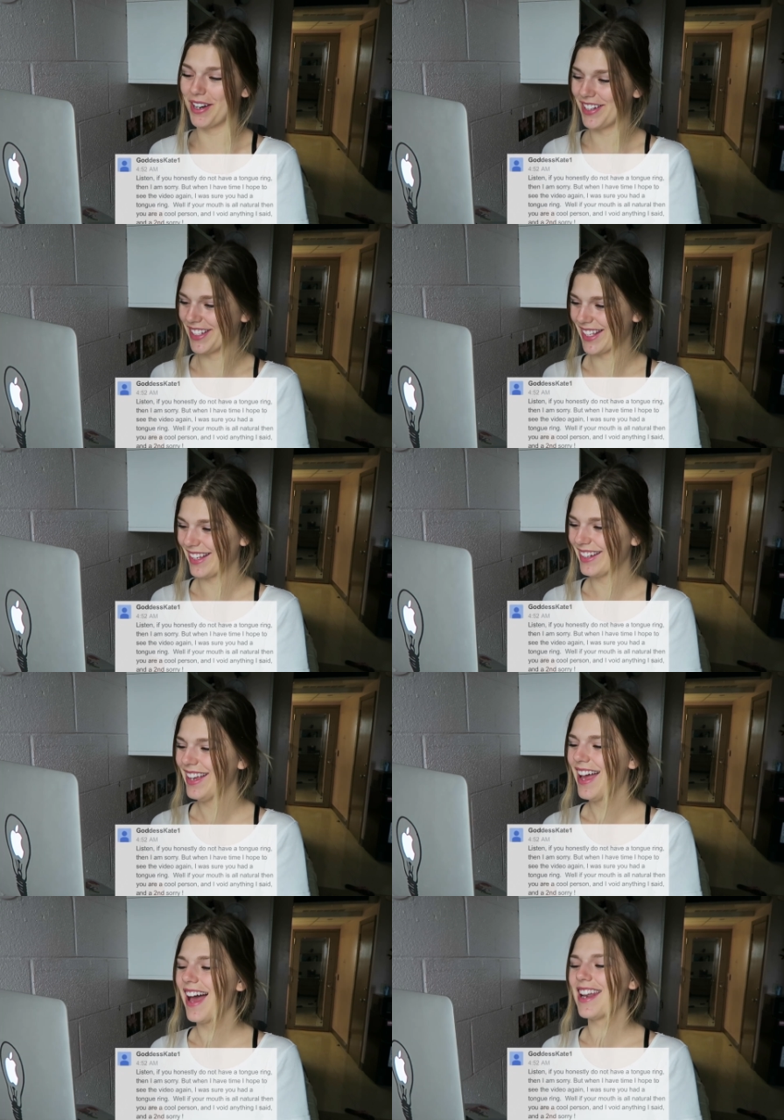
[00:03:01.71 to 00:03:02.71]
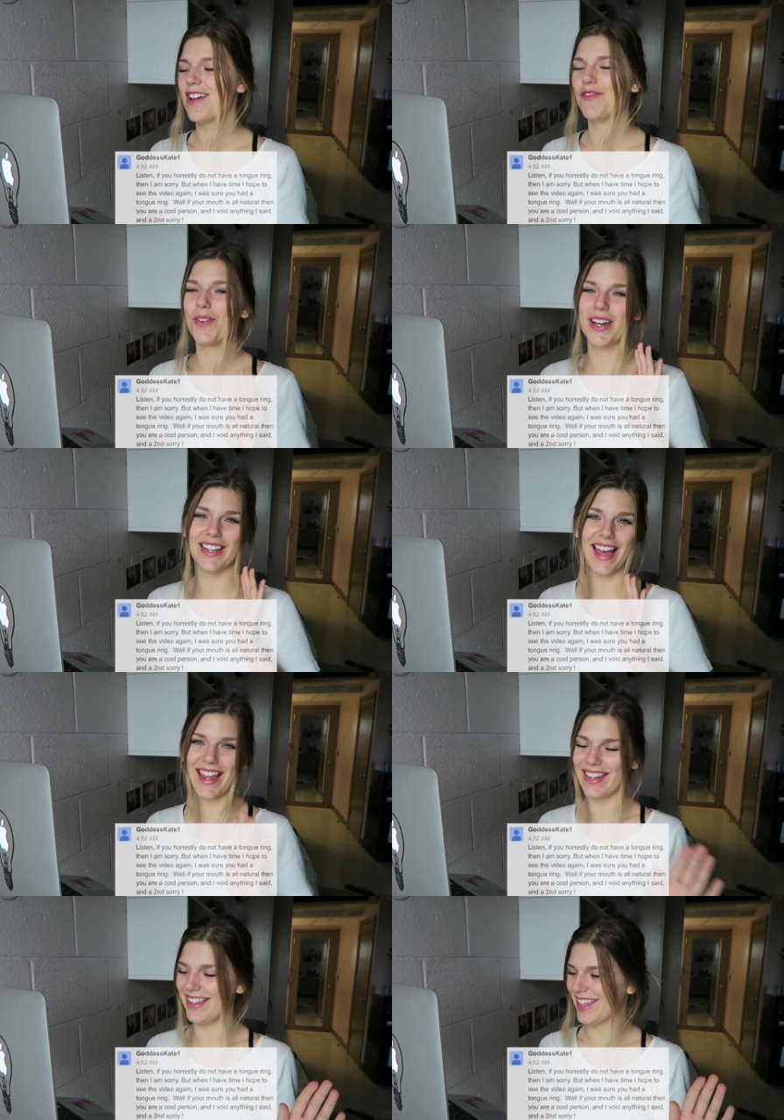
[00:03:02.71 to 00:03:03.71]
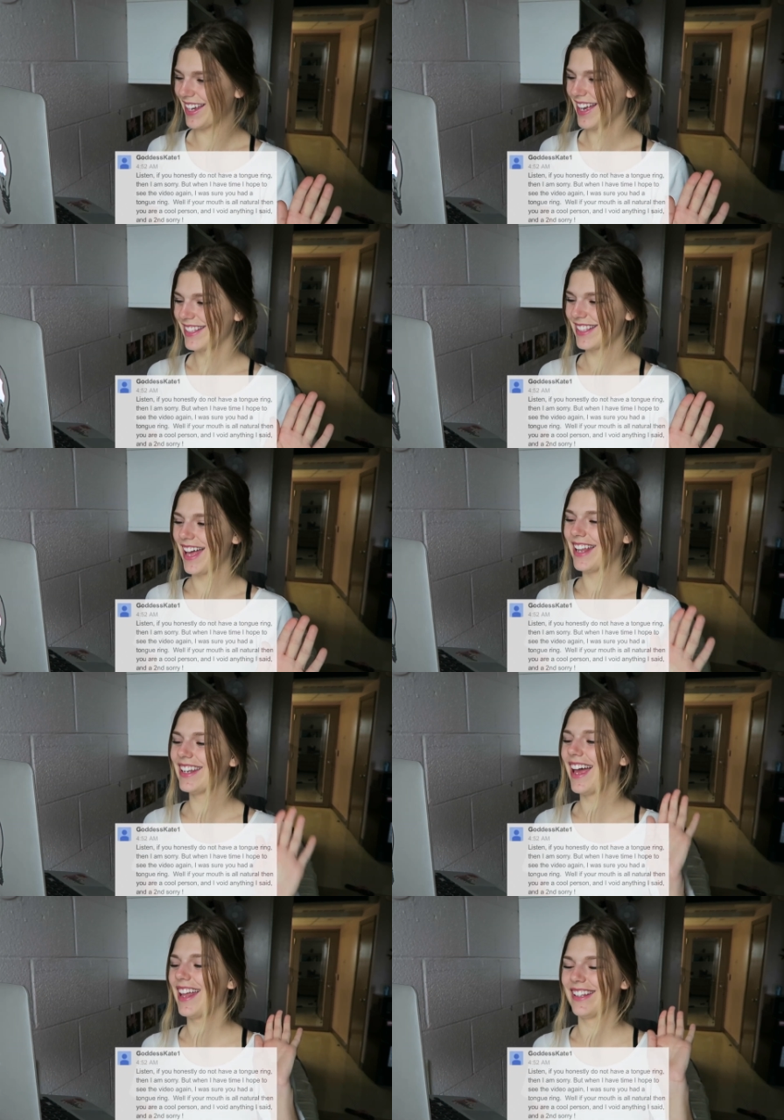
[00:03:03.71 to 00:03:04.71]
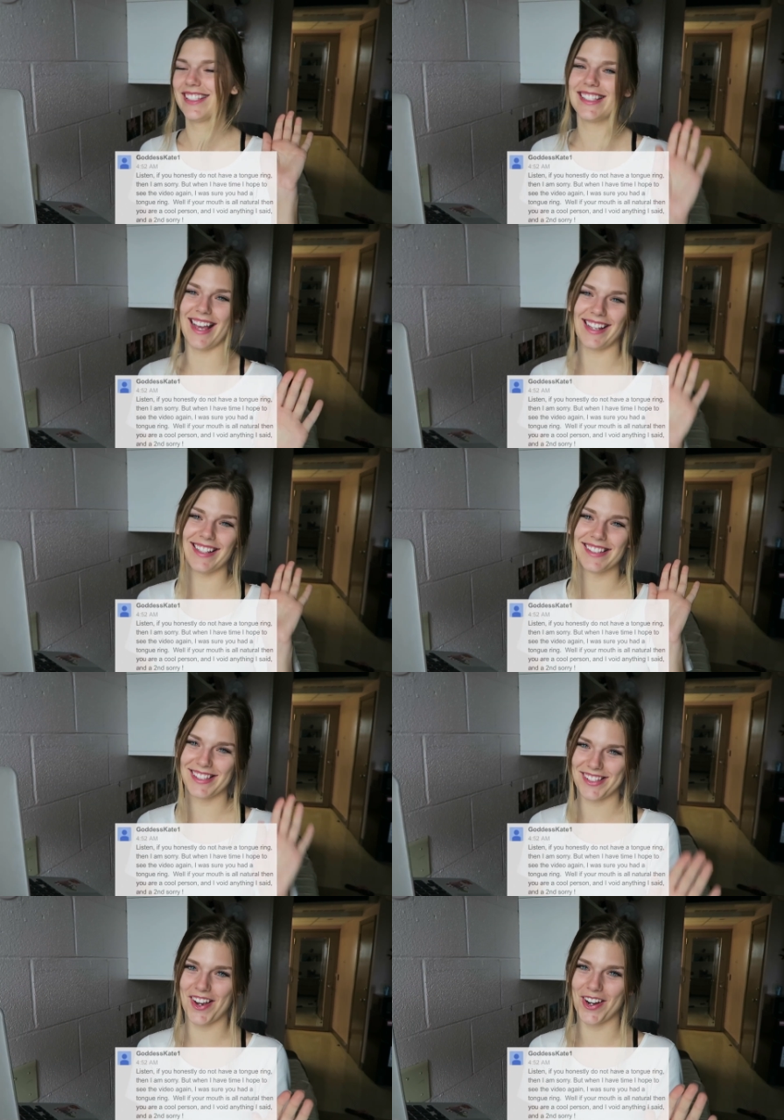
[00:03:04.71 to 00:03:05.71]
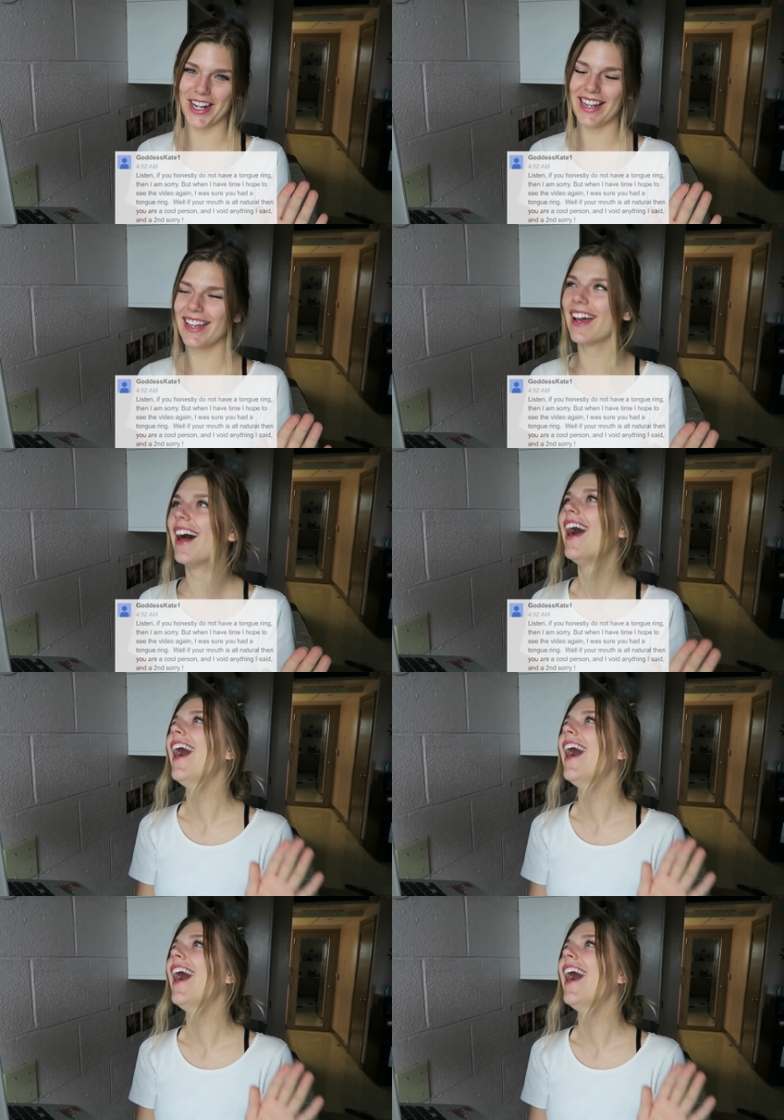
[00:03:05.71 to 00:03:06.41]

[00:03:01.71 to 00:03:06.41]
person, and I void anything I said and a second sorry.